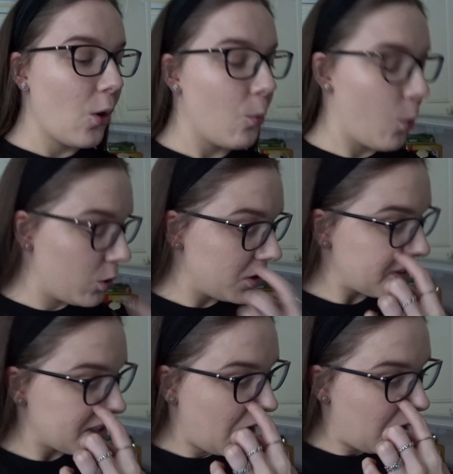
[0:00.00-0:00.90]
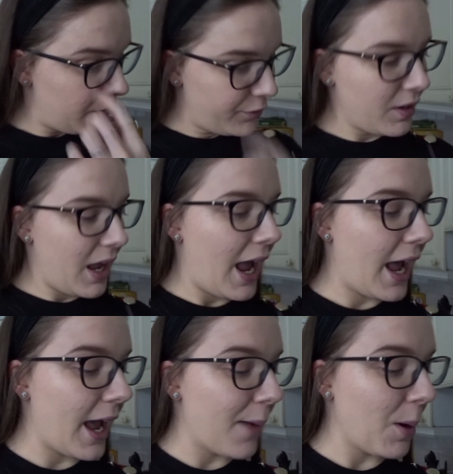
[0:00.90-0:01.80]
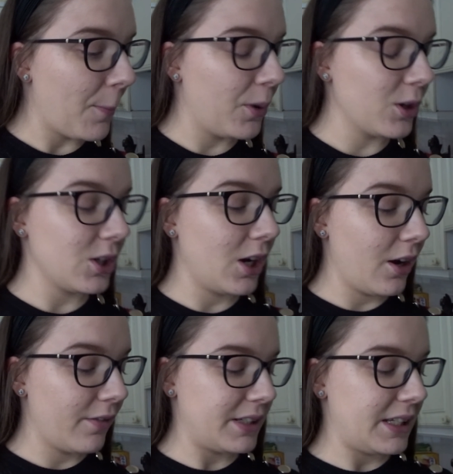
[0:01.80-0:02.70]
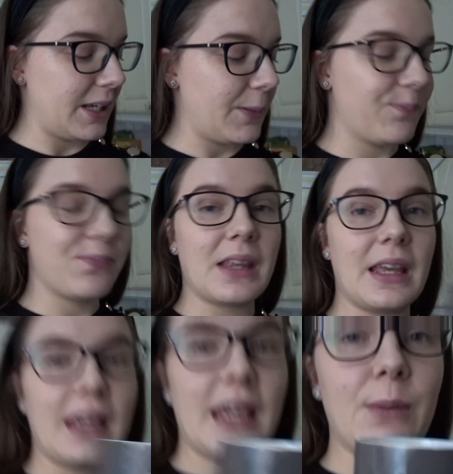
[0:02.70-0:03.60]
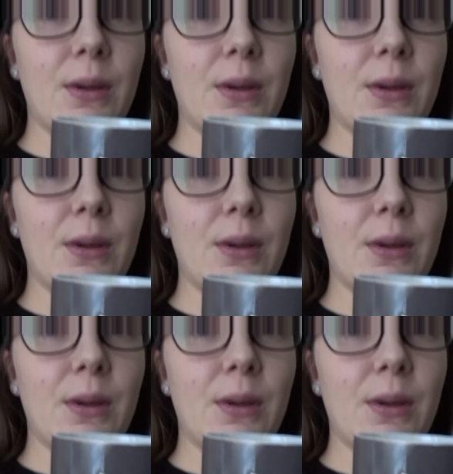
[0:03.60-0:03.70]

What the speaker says: won't solve. But obviously here we